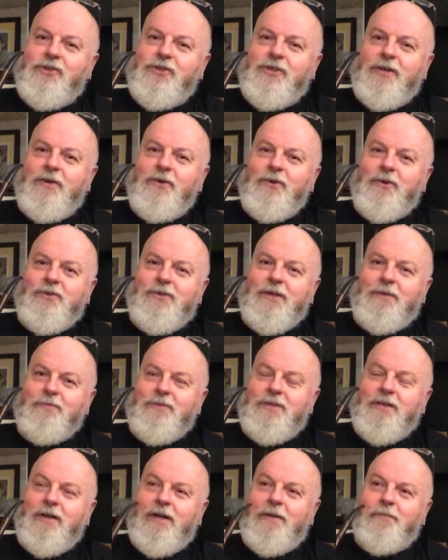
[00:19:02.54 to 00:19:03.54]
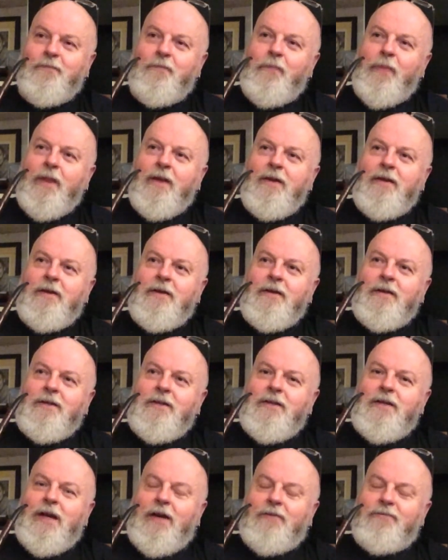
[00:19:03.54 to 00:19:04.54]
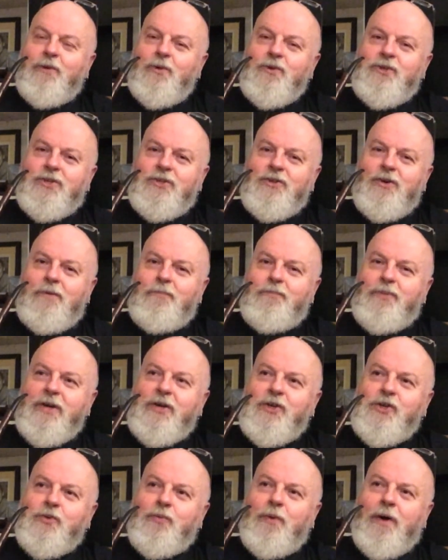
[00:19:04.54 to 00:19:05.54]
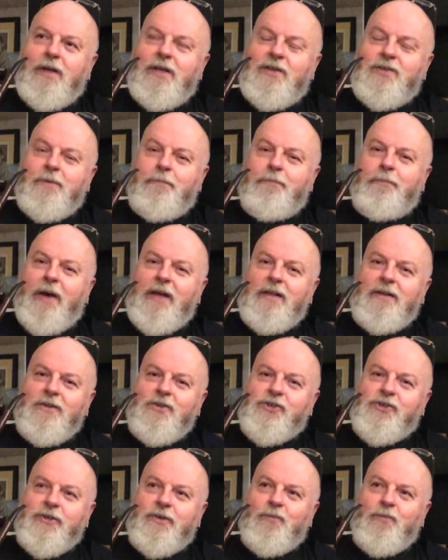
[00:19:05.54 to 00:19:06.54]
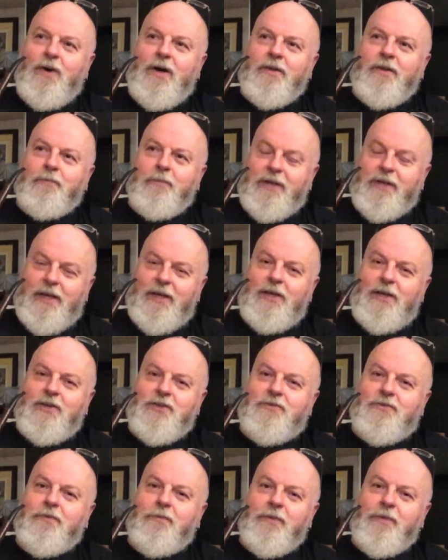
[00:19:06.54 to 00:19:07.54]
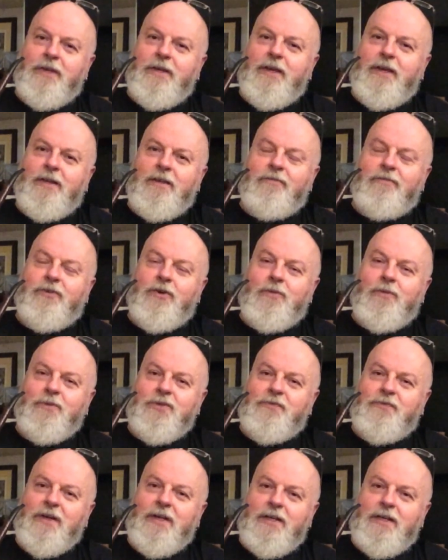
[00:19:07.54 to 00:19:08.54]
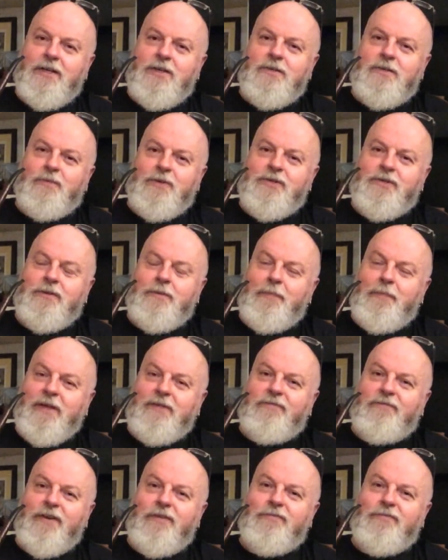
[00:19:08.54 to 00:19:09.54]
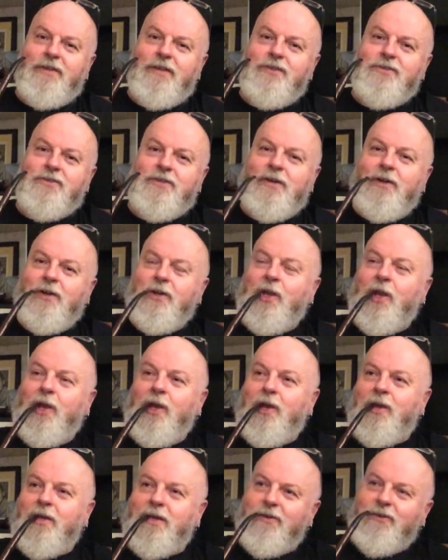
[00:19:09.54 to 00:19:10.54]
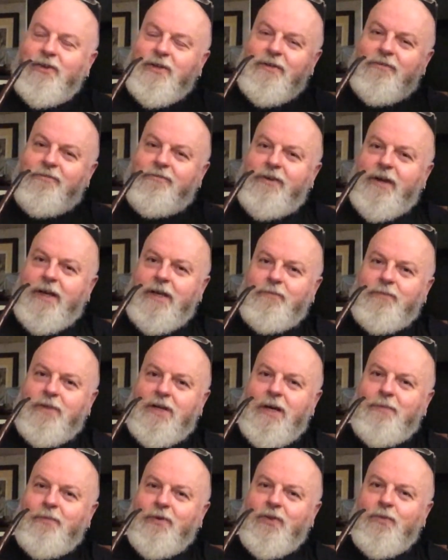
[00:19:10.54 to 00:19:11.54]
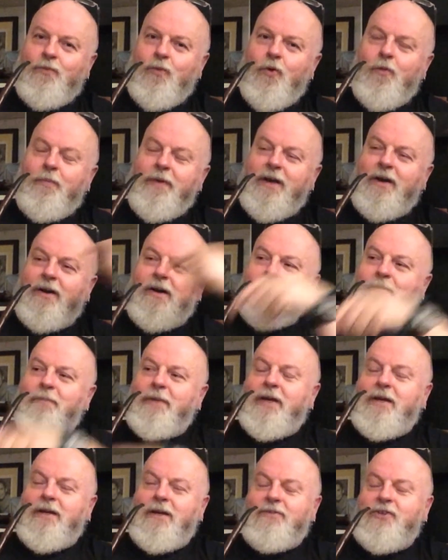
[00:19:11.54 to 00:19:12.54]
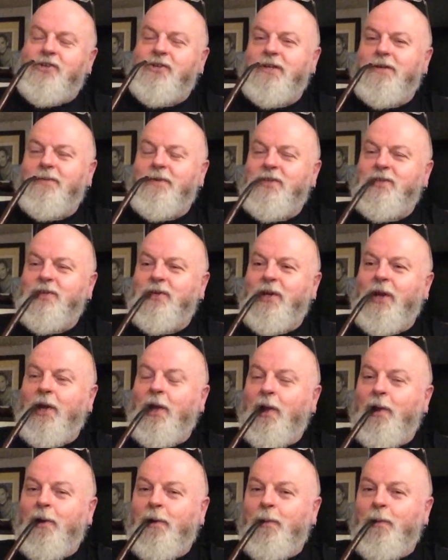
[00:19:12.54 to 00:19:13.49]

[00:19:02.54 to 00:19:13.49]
to show you sometime. Unfortunately, it's not a British one, it's a Belgian one, but it is from the year the film was released, which is the mid-50s. I've got it framed and up on the wall behind me. I'll have to show it to you.